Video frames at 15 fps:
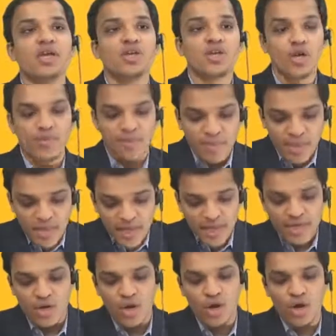your
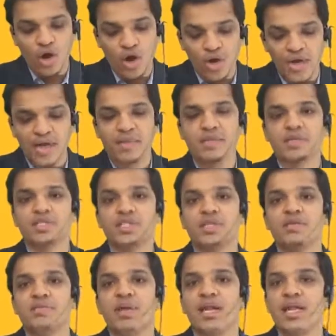billing or ordering
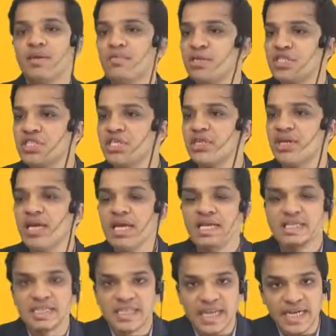machine, billing machine,
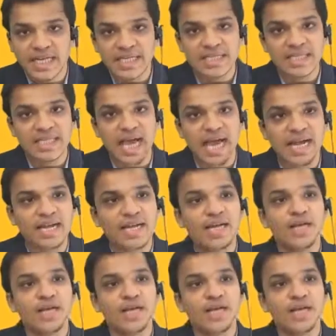sends that